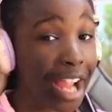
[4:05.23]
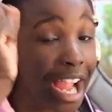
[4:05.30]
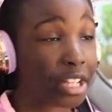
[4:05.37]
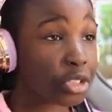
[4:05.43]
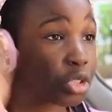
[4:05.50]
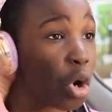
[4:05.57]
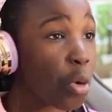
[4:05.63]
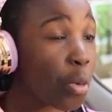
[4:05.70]

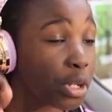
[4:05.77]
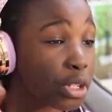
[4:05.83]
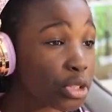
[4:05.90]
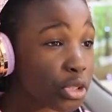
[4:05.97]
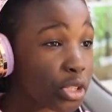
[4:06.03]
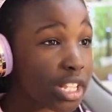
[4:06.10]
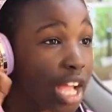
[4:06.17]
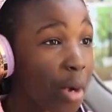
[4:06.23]
guys know what to
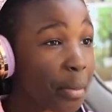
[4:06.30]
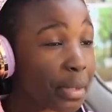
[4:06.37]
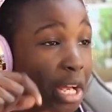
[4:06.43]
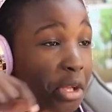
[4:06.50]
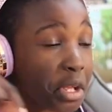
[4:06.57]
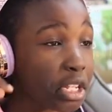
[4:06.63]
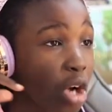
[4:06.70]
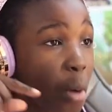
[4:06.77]
do, tell me
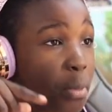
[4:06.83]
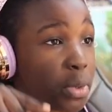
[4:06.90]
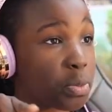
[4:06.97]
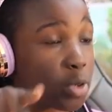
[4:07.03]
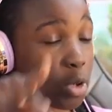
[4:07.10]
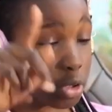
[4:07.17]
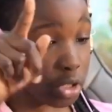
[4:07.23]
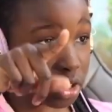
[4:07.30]
down in the comments
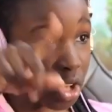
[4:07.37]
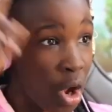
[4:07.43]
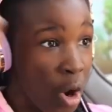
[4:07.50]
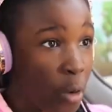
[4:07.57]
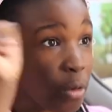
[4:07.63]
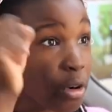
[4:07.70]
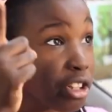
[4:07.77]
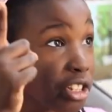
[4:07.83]
below, because
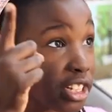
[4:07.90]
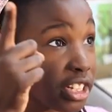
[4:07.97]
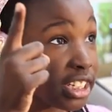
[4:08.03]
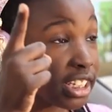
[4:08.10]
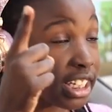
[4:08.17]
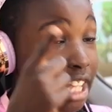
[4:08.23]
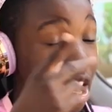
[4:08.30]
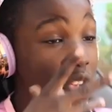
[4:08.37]
we're going to
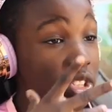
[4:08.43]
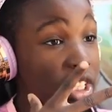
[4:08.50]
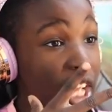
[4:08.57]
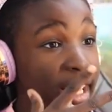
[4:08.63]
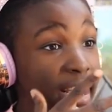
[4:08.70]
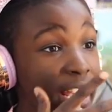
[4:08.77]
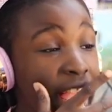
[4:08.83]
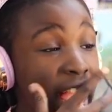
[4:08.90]
sit
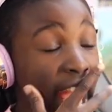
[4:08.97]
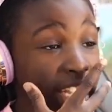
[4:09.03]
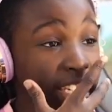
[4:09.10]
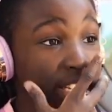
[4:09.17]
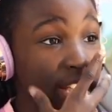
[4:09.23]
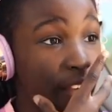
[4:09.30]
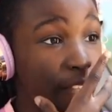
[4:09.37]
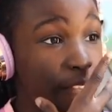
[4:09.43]
outside
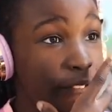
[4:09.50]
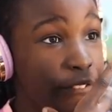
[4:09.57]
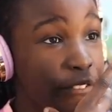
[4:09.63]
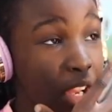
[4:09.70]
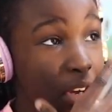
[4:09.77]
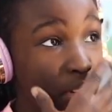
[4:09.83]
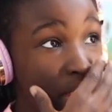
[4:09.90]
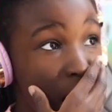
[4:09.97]
and
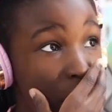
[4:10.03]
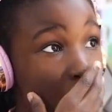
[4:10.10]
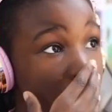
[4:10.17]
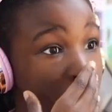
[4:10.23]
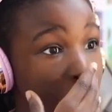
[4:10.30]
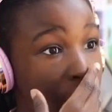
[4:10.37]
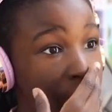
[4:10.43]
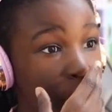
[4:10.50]
figure out
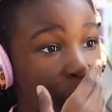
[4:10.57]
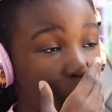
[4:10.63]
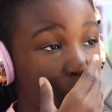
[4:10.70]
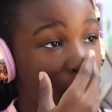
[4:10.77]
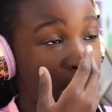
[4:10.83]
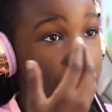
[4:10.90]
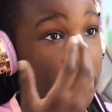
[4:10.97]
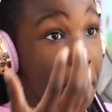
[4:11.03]
what,
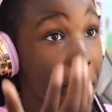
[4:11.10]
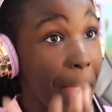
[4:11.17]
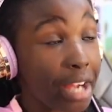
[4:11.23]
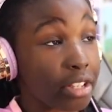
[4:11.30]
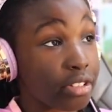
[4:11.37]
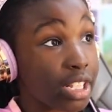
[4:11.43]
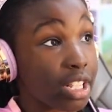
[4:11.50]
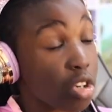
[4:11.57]
where the
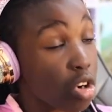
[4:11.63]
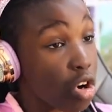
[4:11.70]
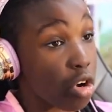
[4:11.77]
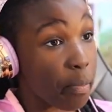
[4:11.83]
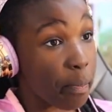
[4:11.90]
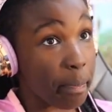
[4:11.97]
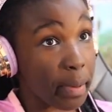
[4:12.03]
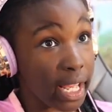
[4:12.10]
battery
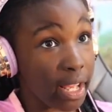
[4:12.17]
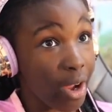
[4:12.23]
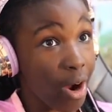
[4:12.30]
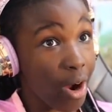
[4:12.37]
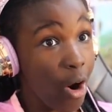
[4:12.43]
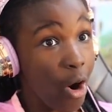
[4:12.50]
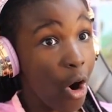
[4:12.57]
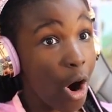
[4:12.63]
could be,
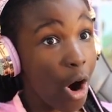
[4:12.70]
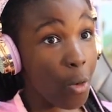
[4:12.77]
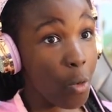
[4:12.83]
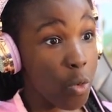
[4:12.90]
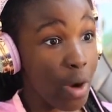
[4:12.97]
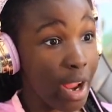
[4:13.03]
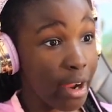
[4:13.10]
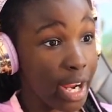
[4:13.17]
or
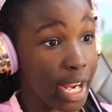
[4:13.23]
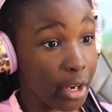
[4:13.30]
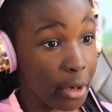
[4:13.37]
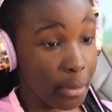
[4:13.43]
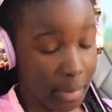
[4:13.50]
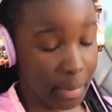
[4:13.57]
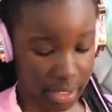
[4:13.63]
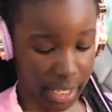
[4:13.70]
where it
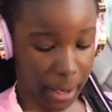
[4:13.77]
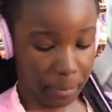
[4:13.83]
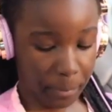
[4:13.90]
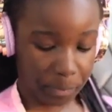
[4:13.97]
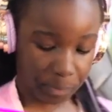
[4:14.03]
could be, okay?